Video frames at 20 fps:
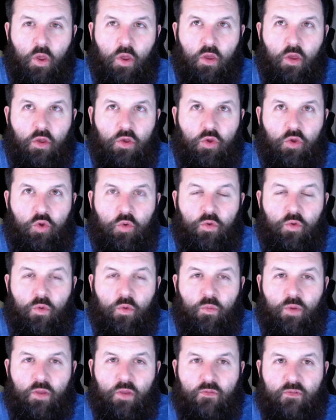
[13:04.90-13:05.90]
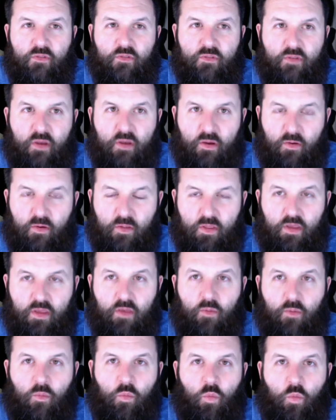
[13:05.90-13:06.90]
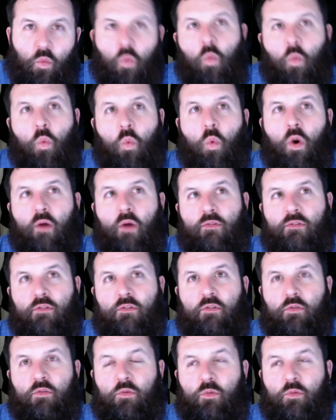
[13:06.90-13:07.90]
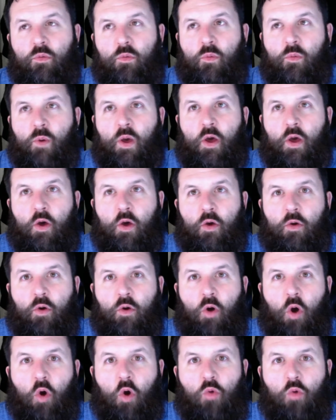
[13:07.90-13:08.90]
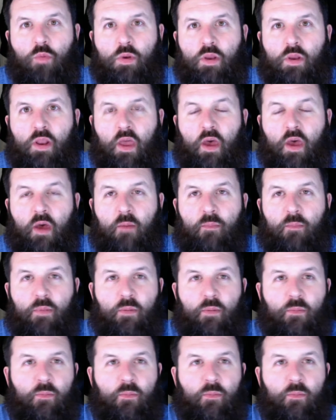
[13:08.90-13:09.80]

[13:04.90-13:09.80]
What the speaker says: you don't necessarily want to open it up